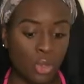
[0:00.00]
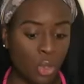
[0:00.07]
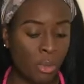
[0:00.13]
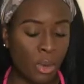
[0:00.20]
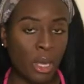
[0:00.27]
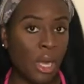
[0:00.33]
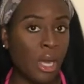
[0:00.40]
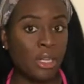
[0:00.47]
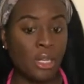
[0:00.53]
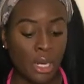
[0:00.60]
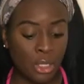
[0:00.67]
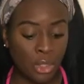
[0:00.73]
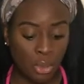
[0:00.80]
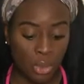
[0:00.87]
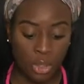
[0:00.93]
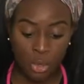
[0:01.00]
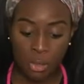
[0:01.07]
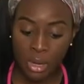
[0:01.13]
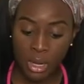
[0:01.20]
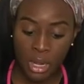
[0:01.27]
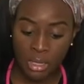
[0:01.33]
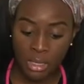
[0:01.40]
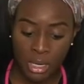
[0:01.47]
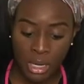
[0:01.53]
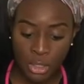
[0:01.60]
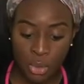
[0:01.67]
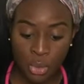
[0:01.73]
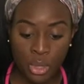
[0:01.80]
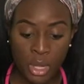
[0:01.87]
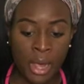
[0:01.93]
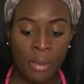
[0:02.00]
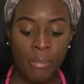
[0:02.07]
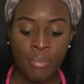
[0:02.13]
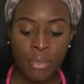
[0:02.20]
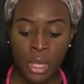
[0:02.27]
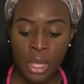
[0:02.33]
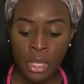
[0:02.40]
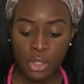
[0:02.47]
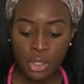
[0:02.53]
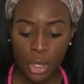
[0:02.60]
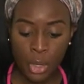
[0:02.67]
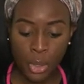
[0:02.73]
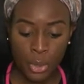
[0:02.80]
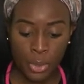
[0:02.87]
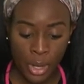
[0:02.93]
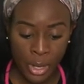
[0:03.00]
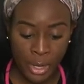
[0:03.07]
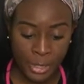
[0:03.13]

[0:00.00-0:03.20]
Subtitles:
Oh my god, did I do this? Oh my god, did I do that? So